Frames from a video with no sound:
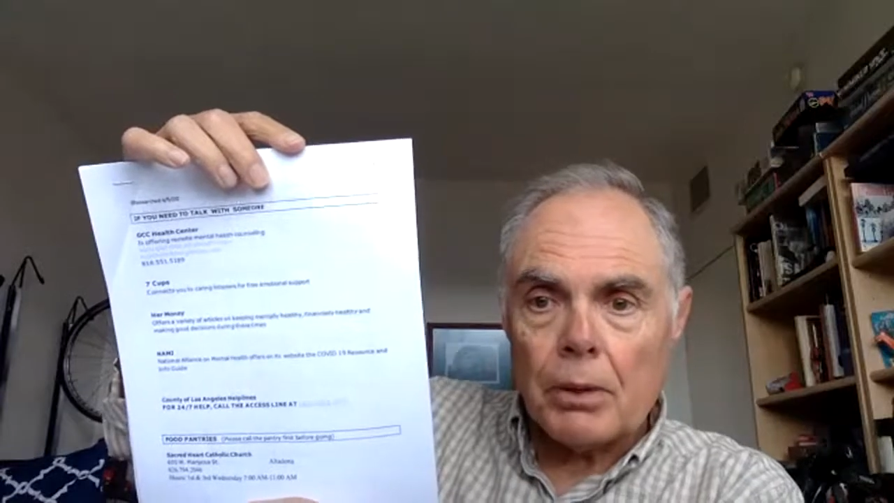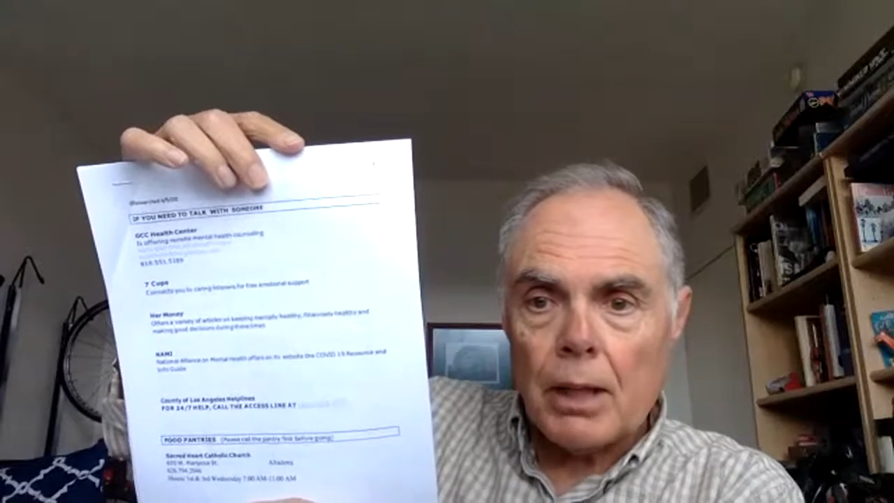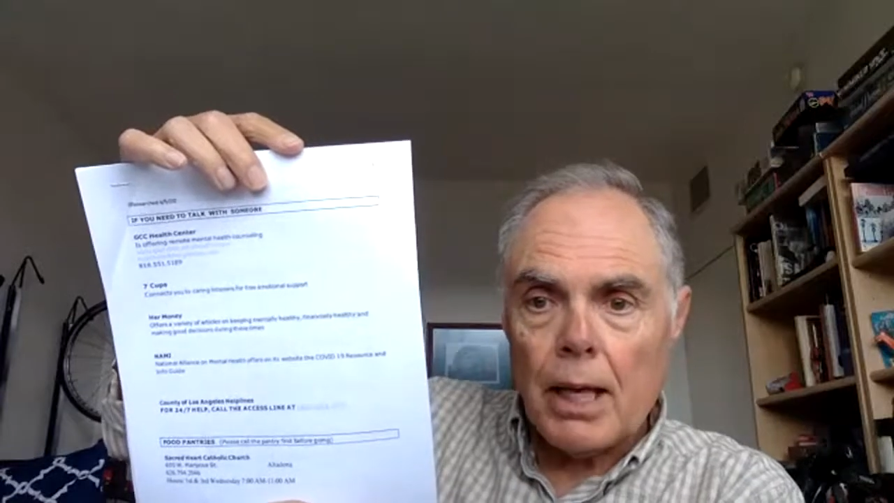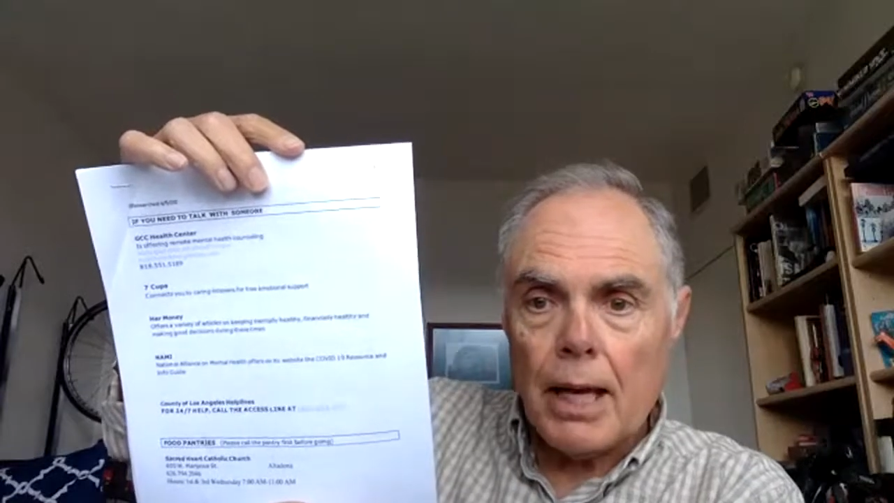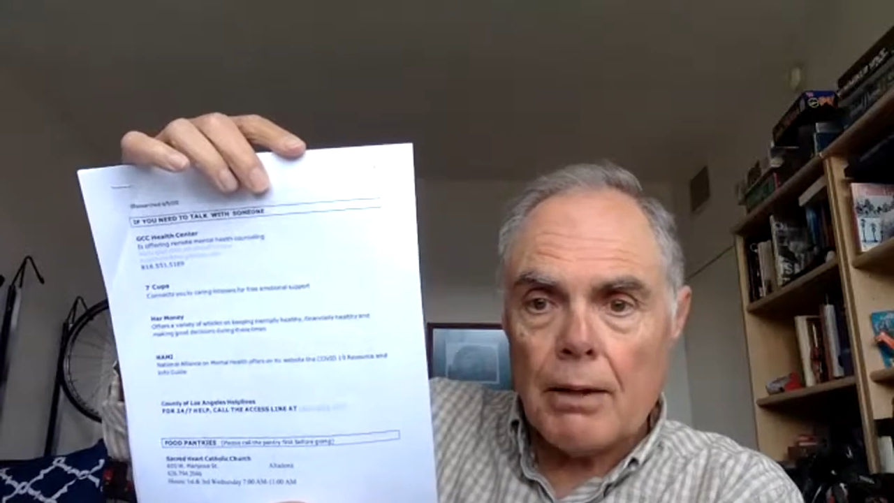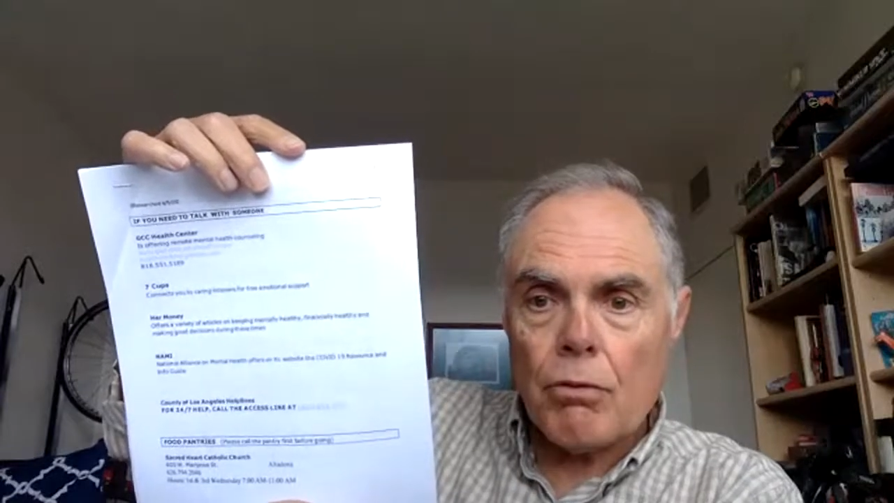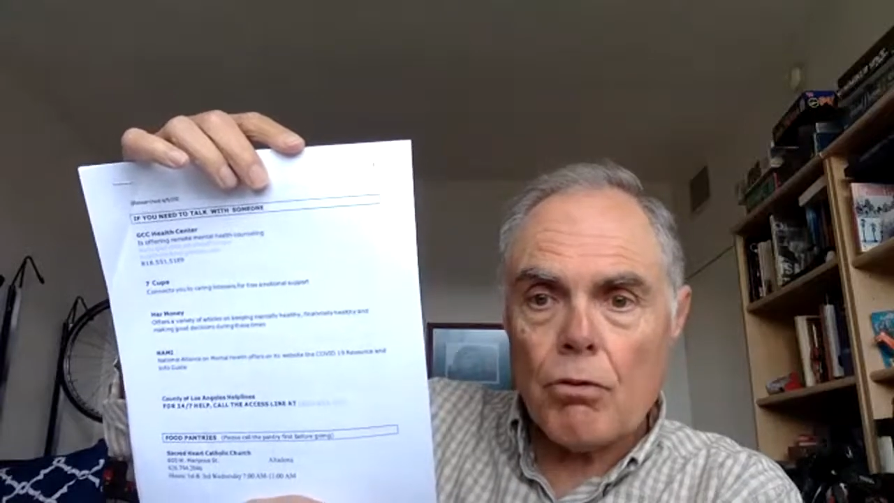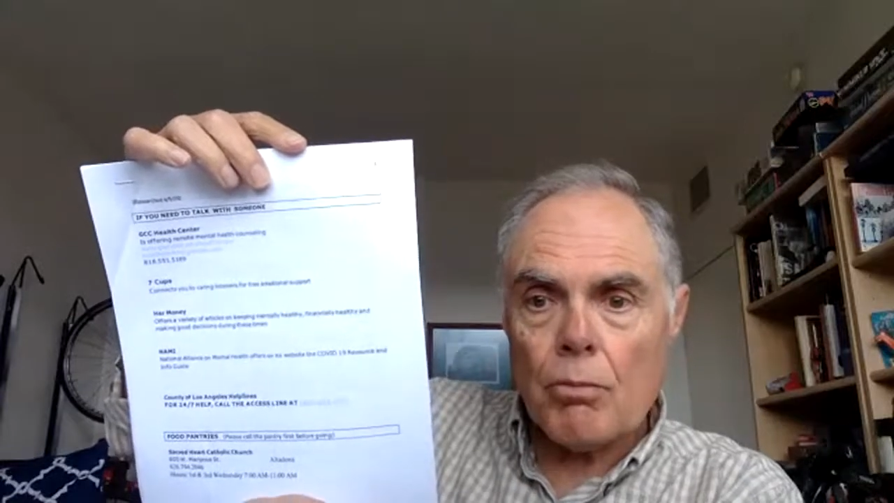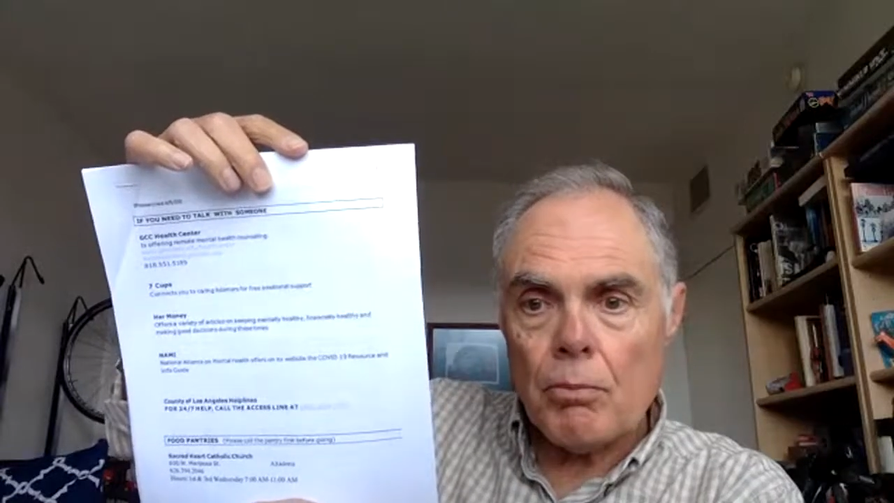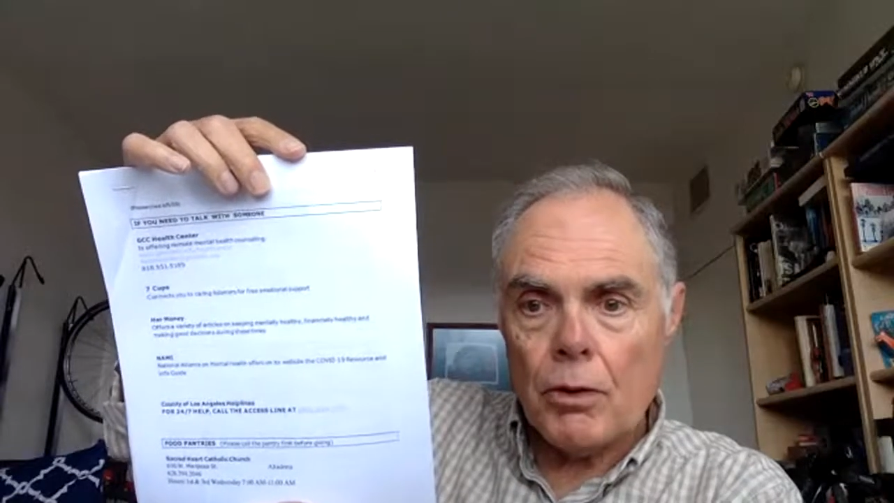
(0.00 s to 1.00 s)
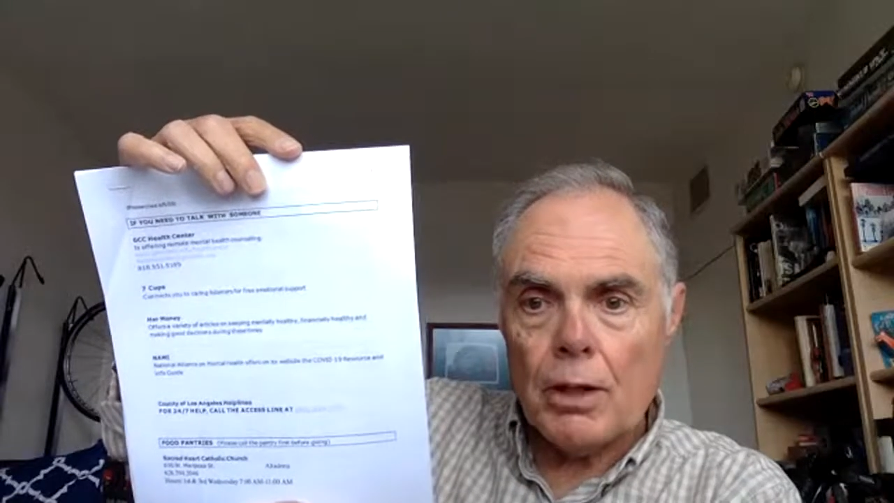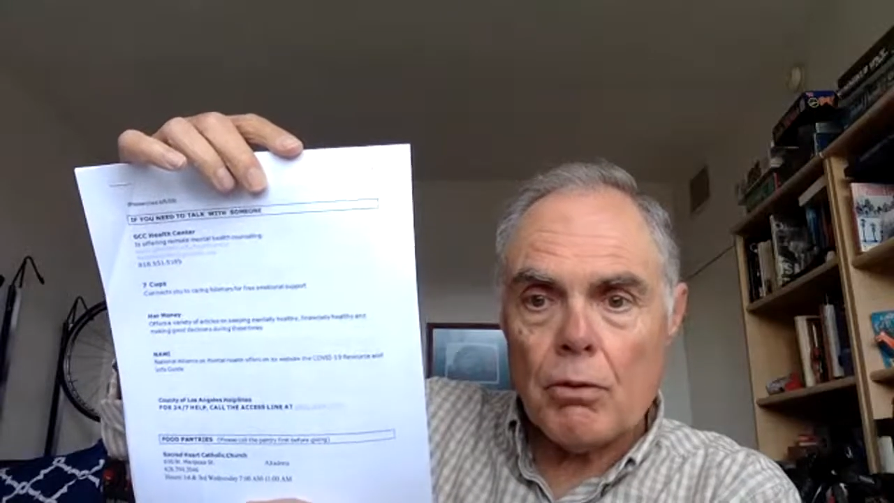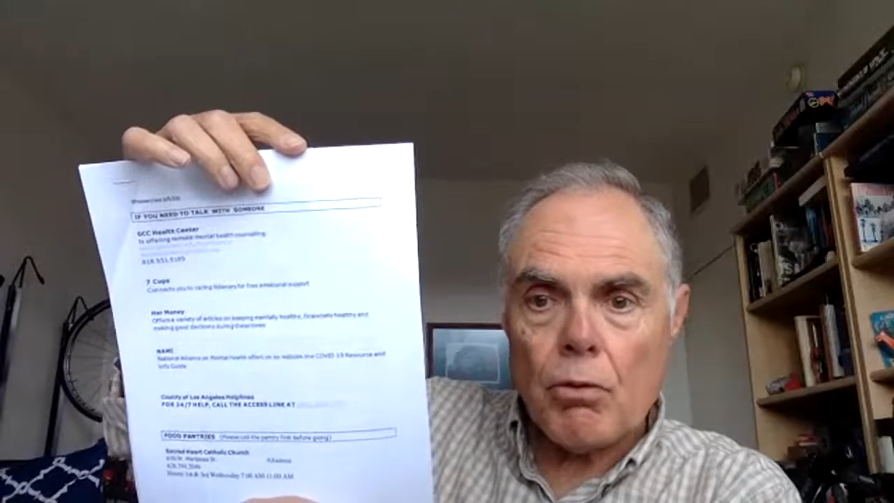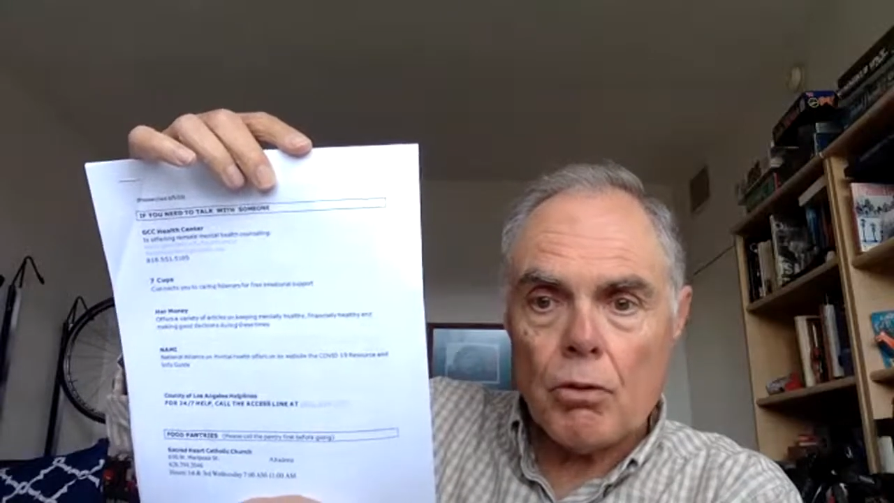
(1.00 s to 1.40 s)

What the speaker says: has some things